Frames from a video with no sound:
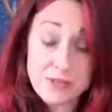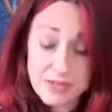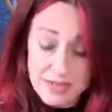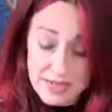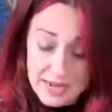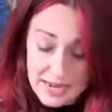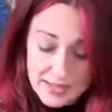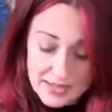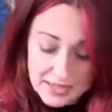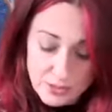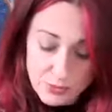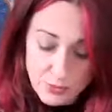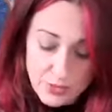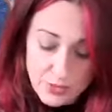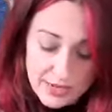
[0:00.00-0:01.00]
Okay,
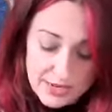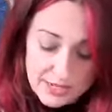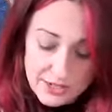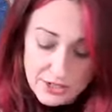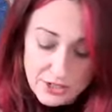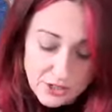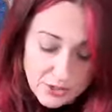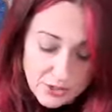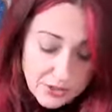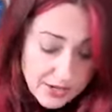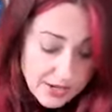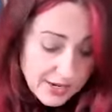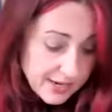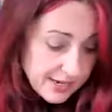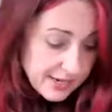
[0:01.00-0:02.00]
that's what we're here to do.
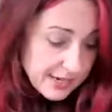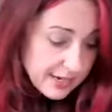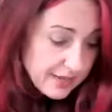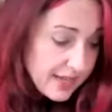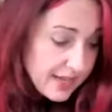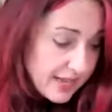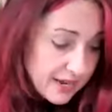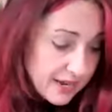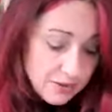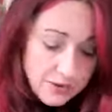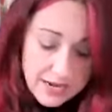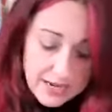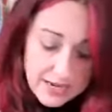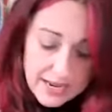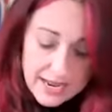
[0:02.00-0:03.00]
Now, the here and